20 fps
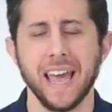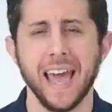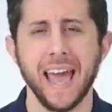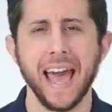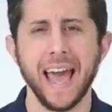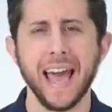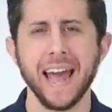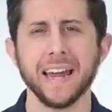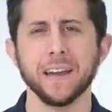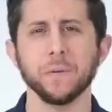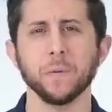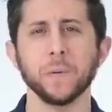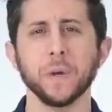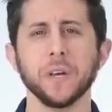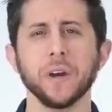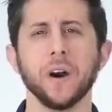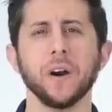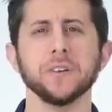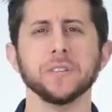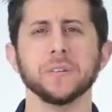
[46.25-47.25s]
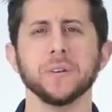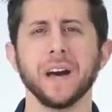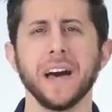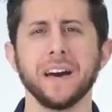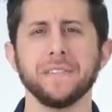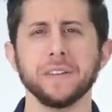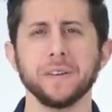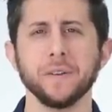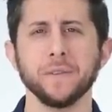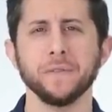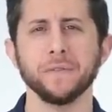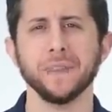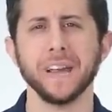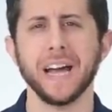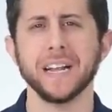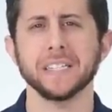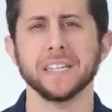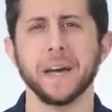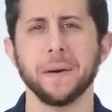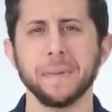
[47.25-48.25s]
And we also have a new
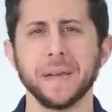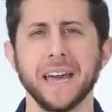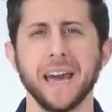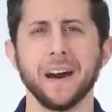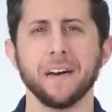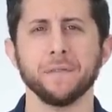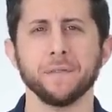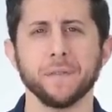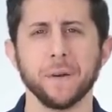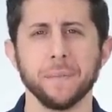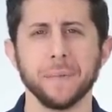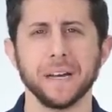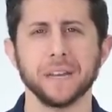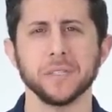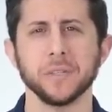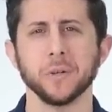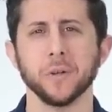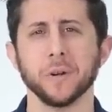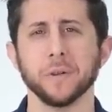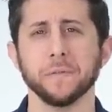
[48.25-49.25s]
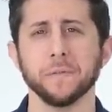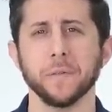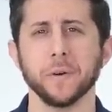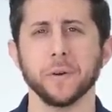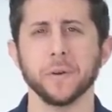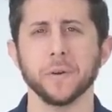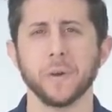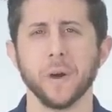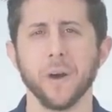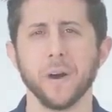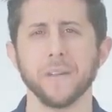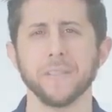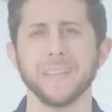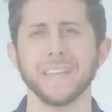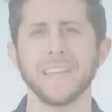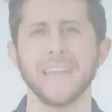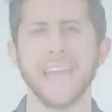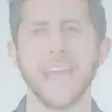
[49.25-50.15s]
flash coming out from Altura Photo called the